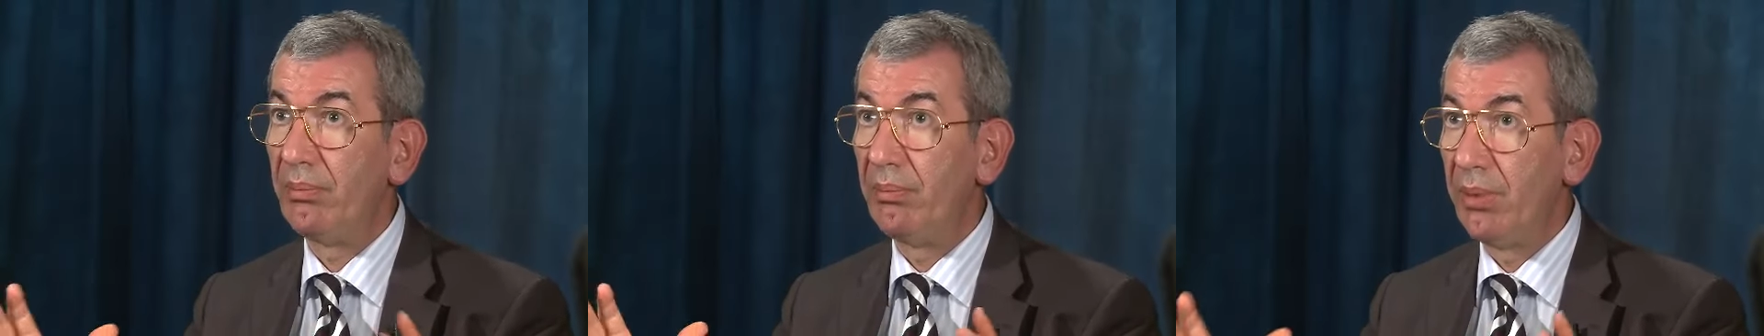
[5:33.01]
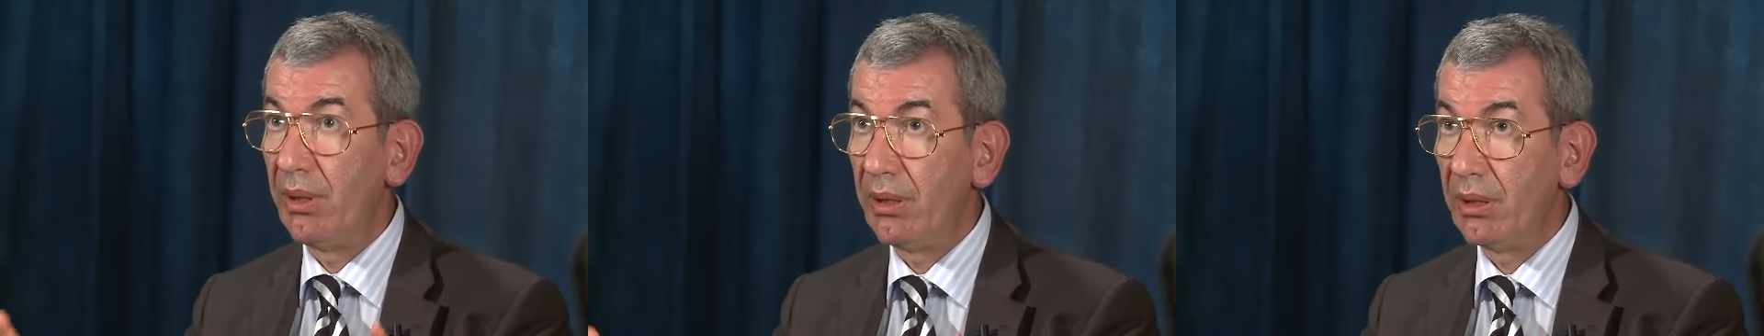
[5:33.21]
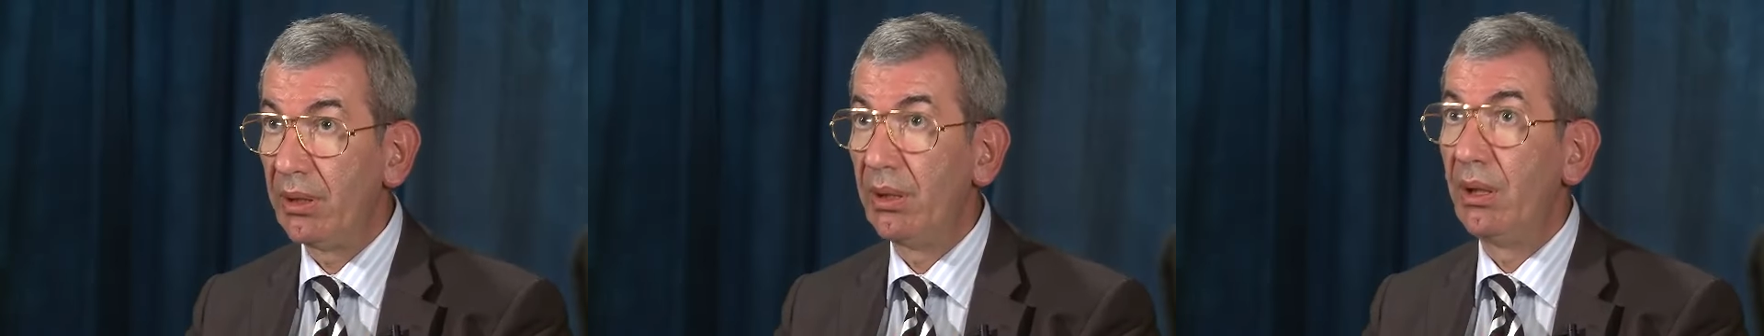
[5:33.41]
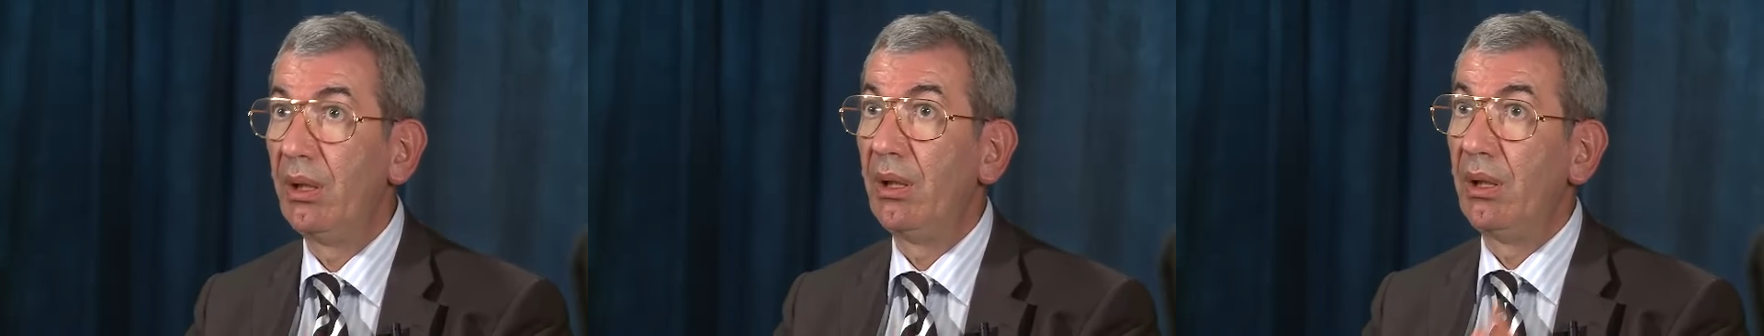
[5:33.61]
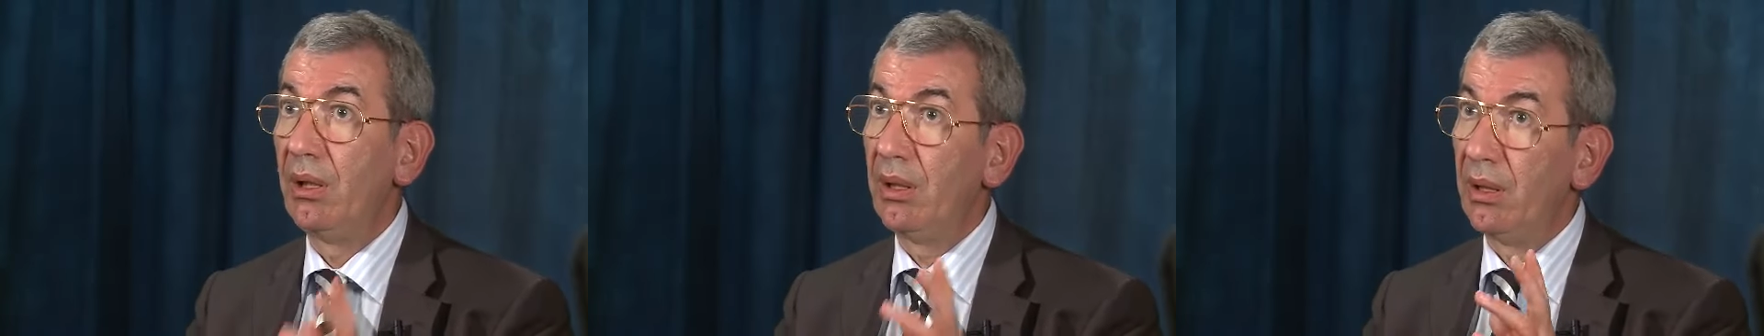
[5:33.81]
big.
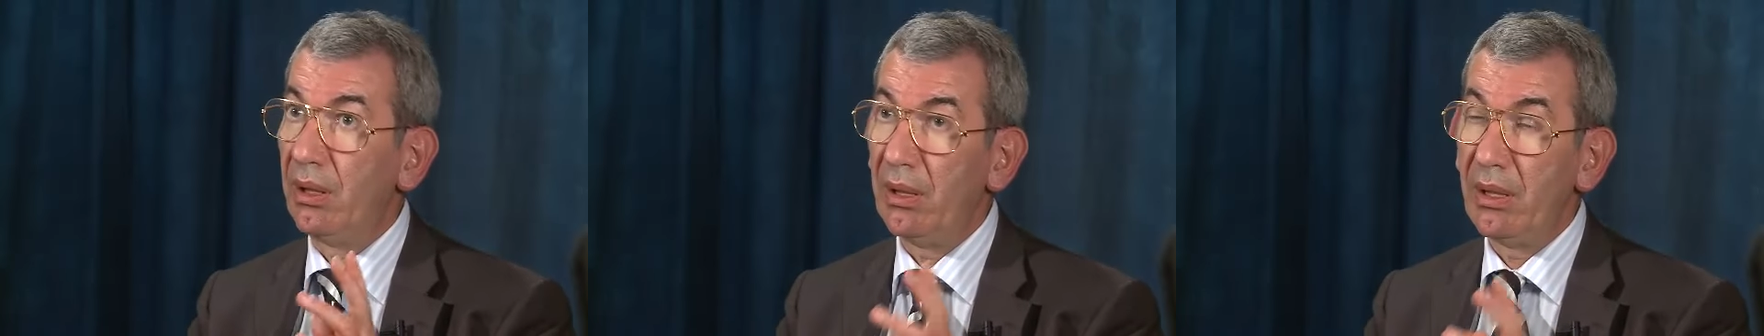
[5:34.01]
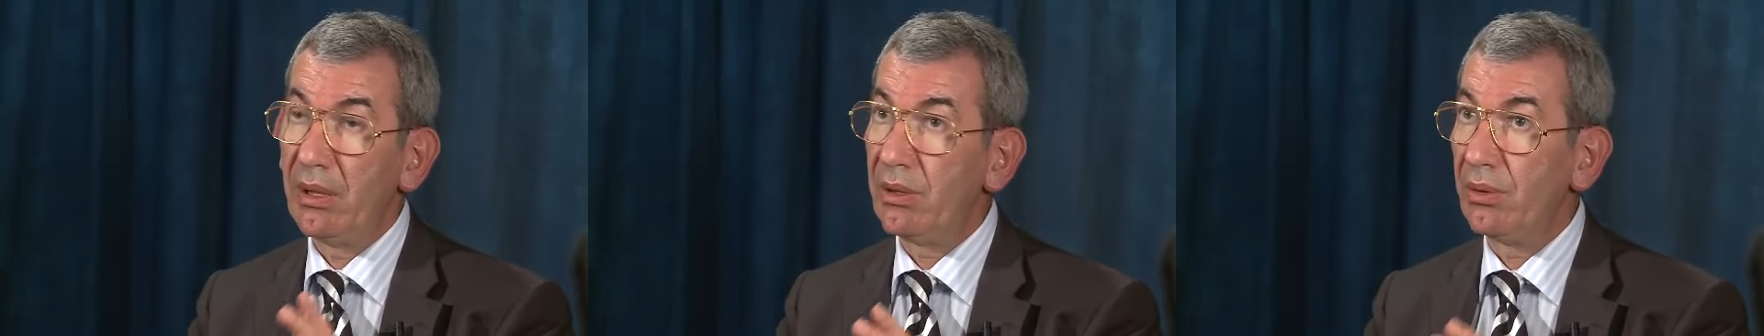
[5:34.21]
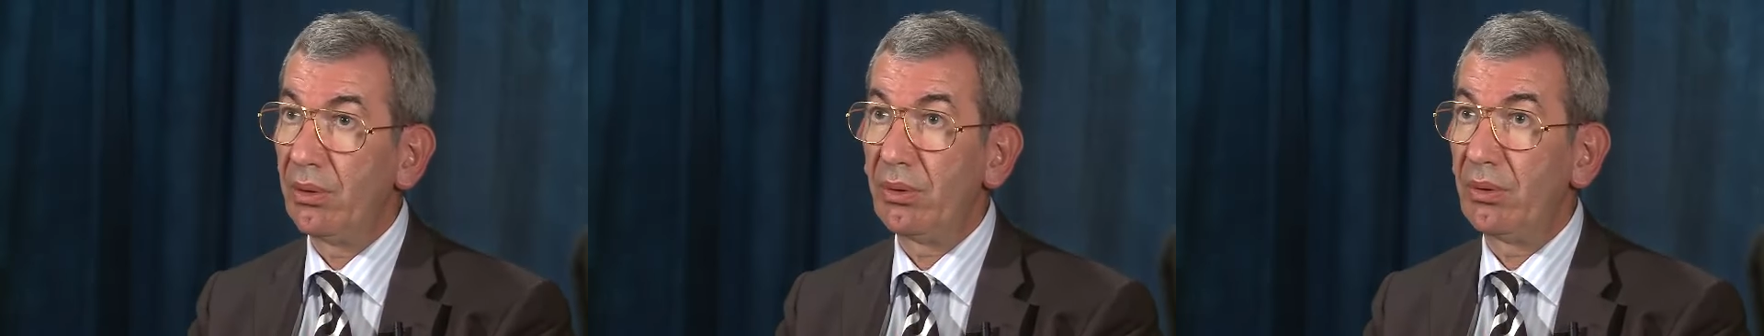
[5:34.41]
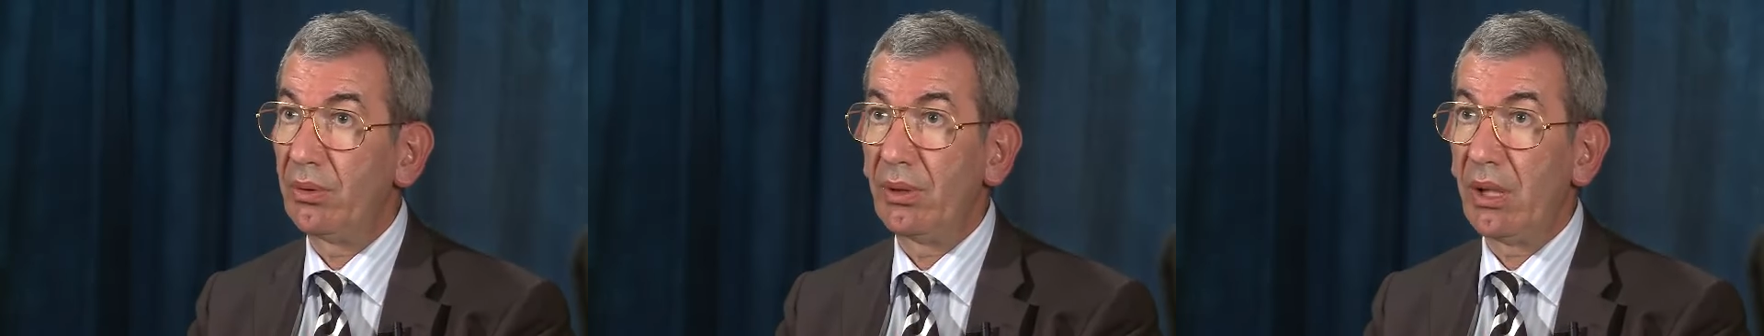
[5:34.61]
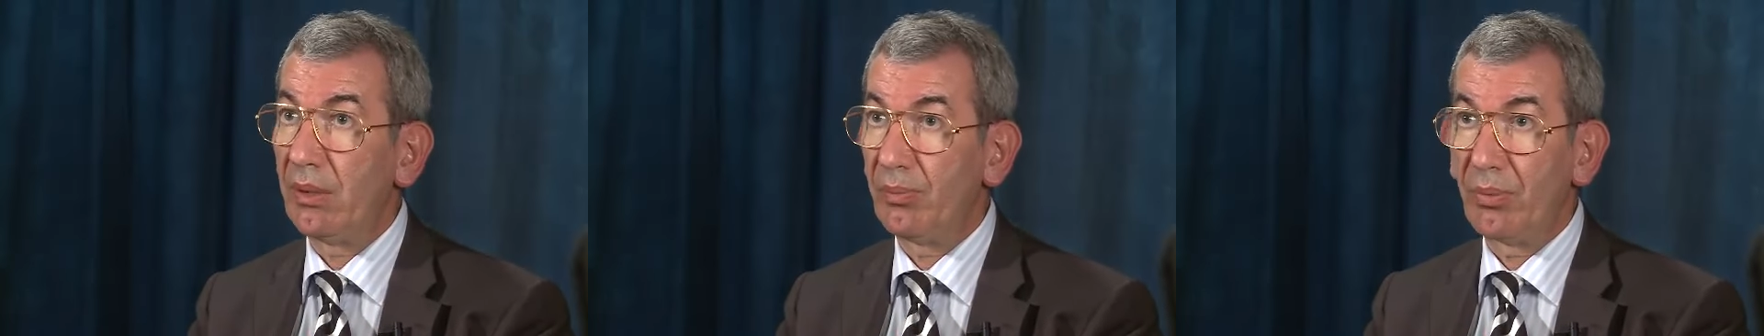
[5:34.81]
It's not
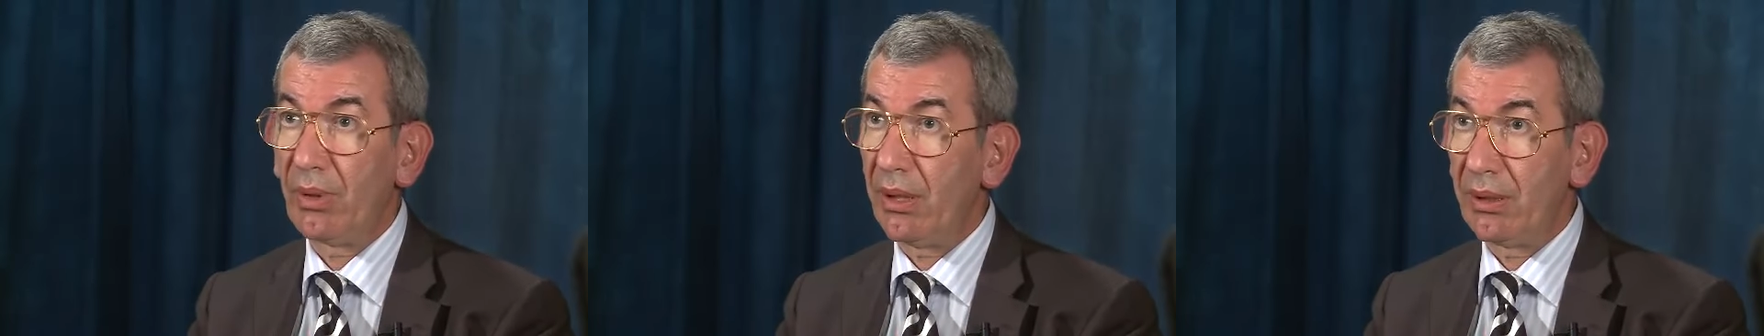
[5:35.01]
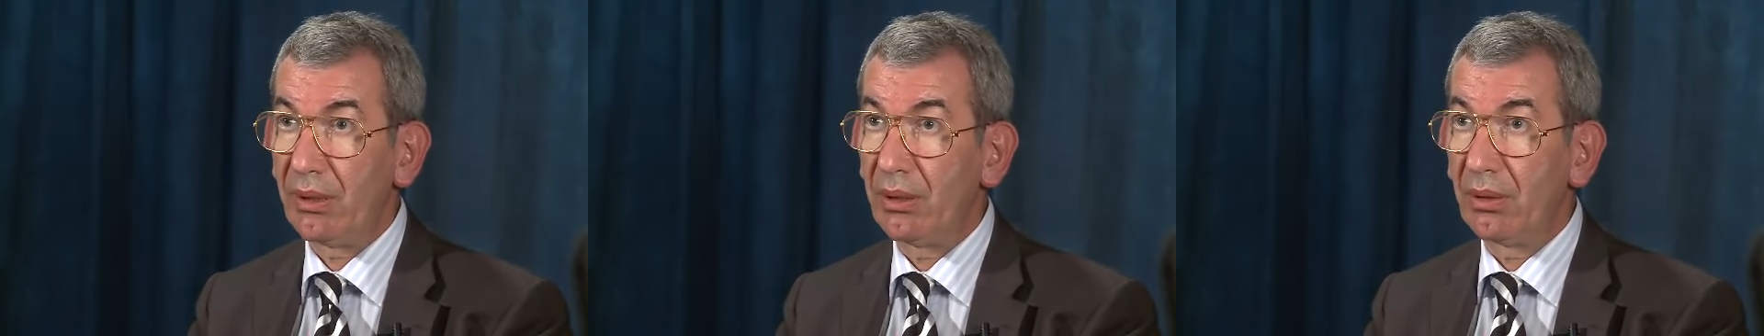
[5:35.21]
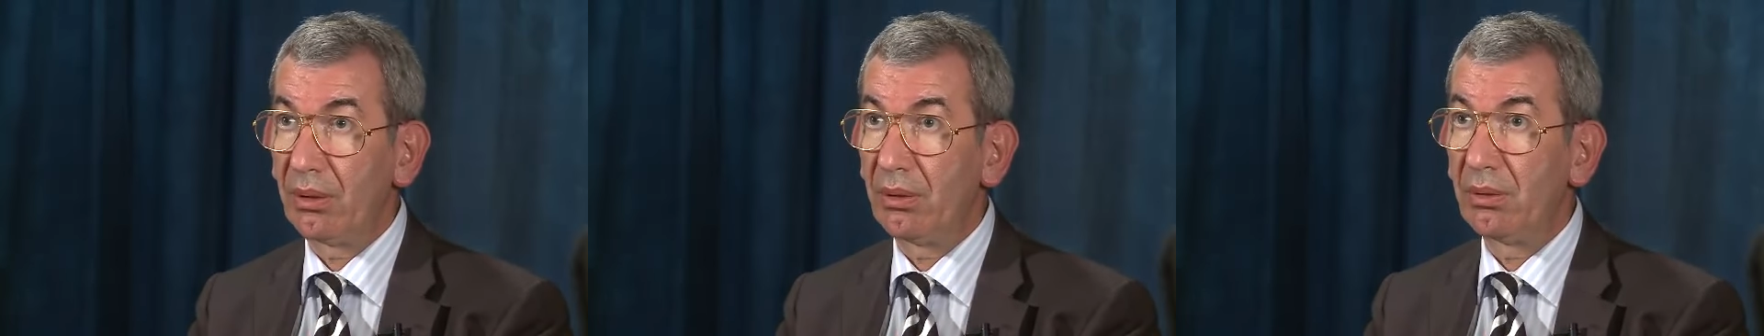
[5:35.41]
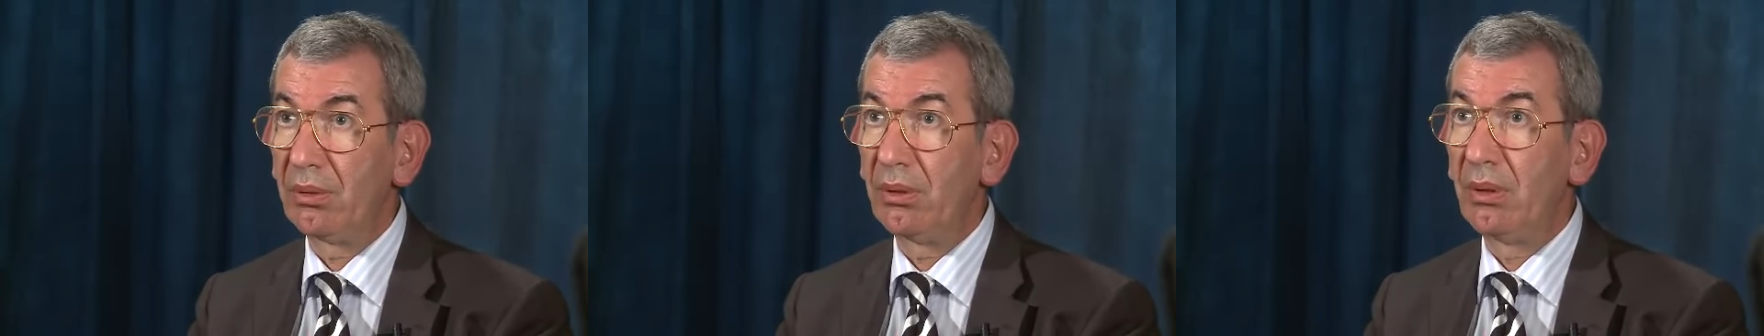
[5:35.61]
that practical.